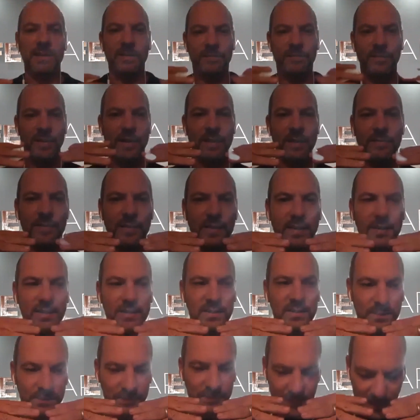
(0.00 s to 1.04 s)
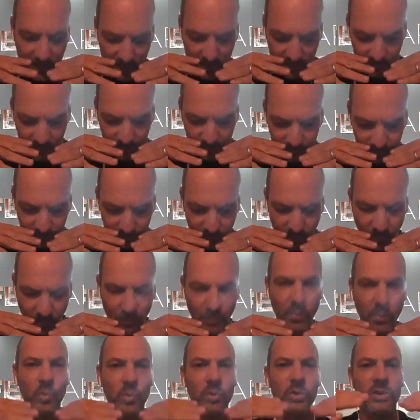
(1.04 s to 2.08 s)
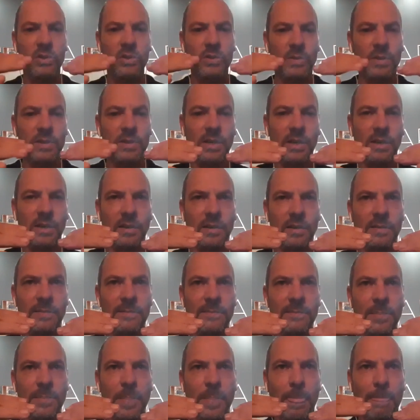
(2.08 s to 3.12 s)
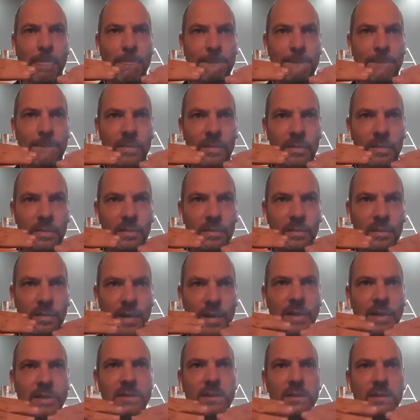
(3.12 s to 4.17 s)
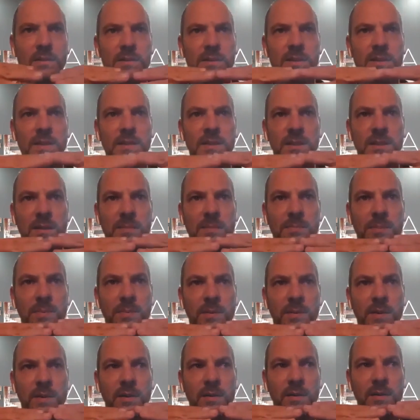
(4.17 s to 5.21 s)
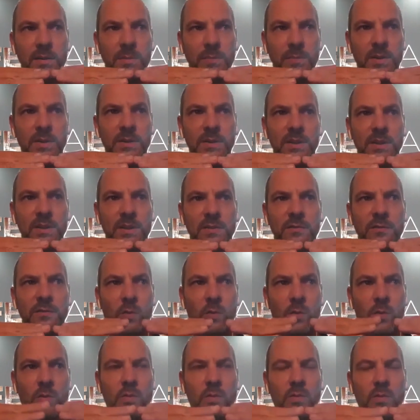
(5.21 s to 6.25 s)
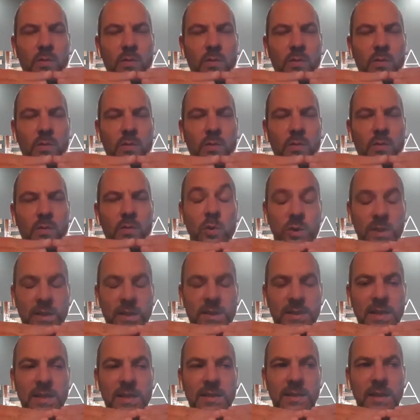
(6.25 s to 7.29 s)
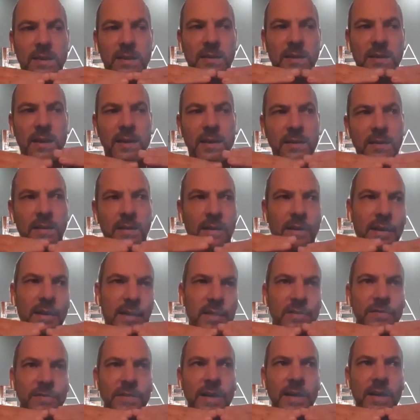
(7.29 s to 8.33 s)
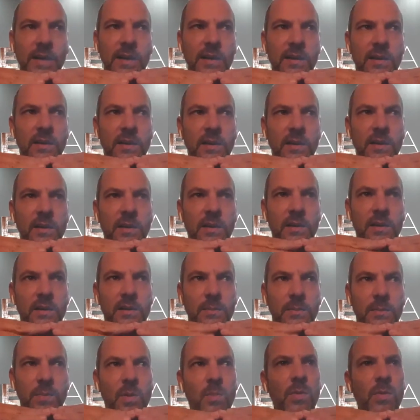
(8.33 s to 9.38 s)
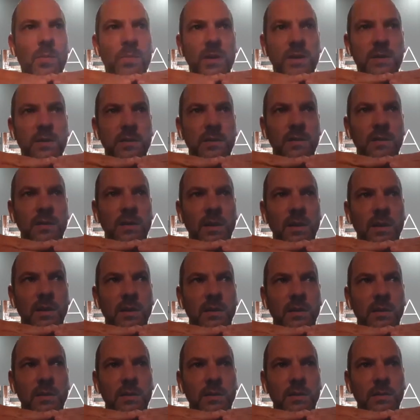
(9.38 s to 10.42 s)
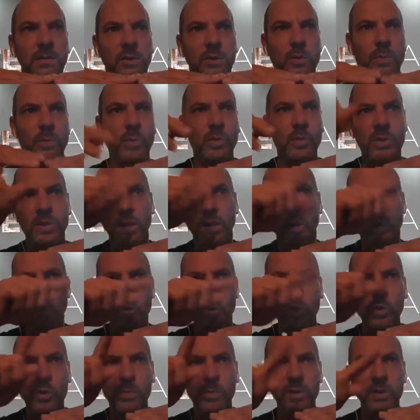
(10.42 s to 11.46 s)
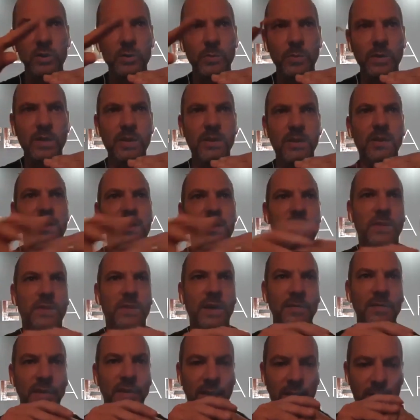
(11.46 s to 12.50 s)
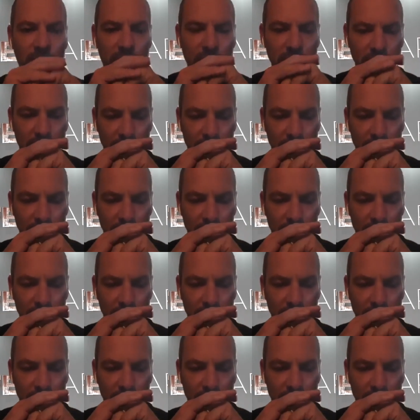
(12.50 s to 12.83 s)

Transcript: things in proportion to each other, that sets up the business for success and less failure. Problem is, to put the glue between these 5 elements